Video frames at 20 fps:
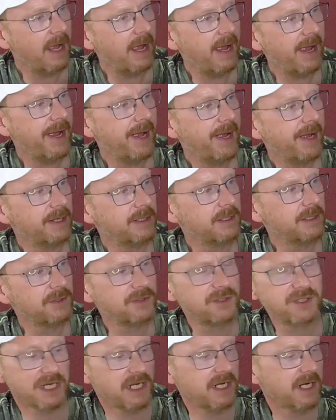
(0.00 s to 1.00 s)
and
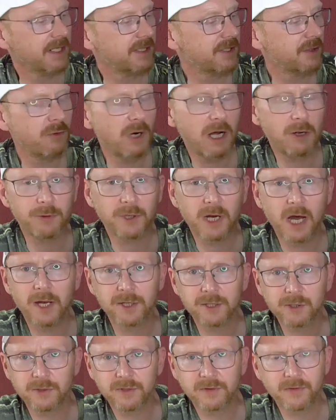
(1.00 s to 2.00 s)
you see it's around
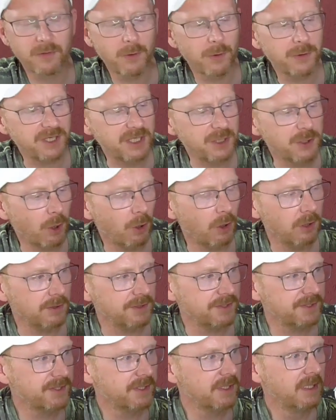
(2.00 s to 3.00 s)

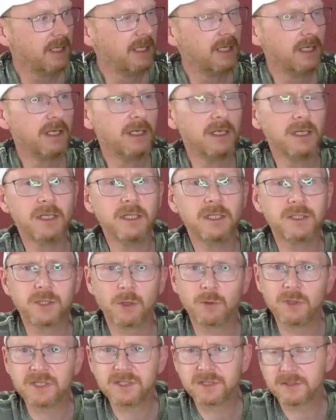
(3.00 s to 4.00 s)
$130.
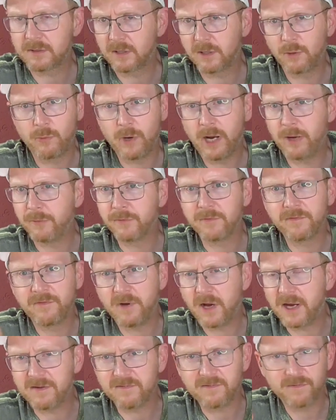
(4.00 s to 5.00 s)
So it's around
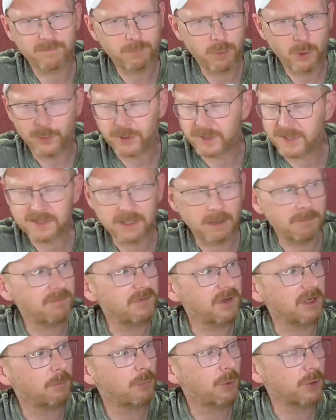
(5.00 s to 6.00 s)
5 point
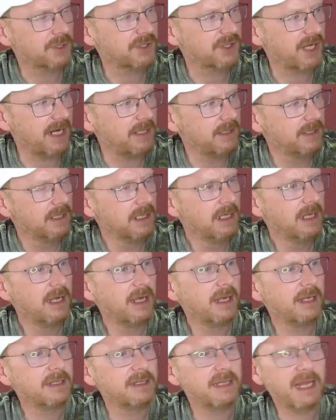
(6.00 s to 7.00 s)
something percent.
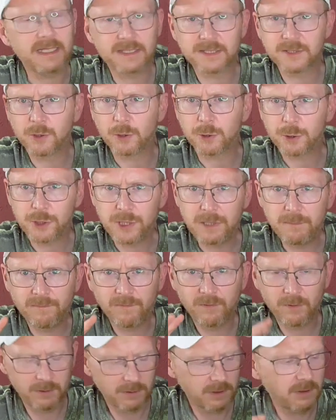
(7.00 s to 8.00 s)
That's not cheap,
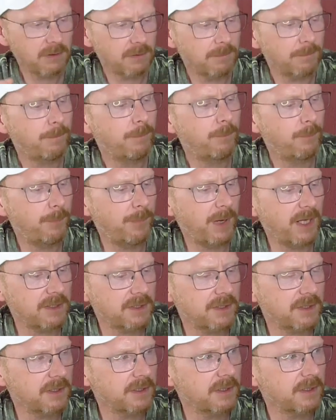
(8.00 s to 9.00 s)

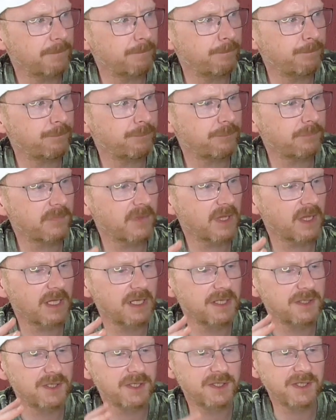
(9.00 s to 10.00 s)
but
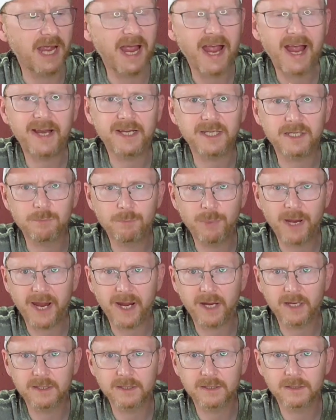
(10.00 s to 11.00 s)
this is a
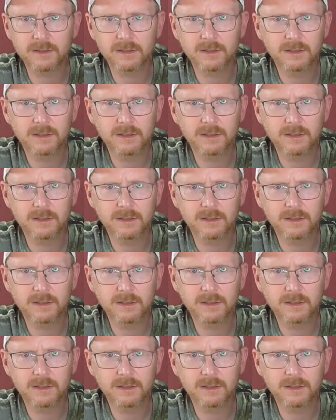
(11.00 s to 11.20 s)
hand-packed